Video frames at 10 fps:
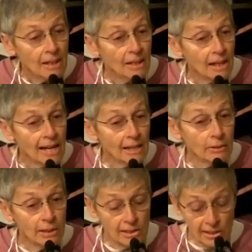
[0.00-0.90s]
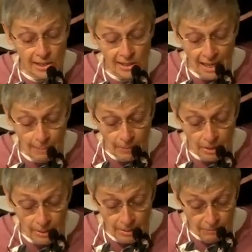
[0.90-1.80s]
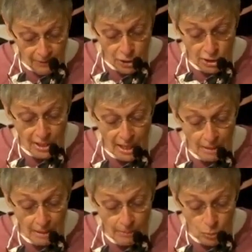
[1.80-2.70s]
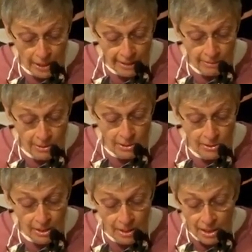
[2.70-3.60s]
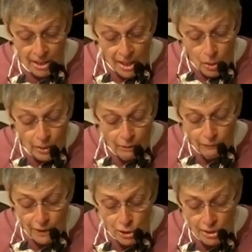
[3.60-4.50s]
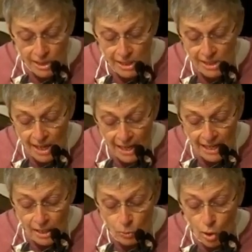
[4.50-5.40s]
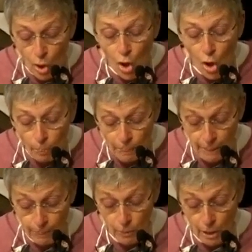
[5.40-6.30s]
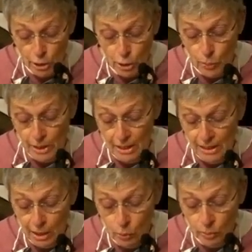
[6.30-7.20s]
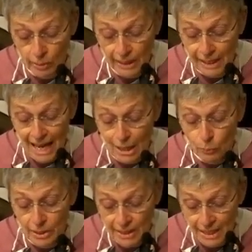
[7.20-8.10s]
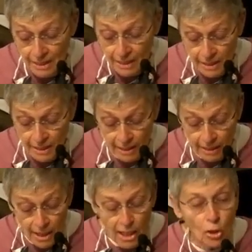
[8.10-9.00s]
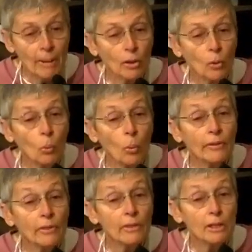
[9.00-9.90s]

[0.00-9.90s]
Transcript: The ILDC statement, vision statement reads, we envision a society where all people are treated equally and with dignity, no matter what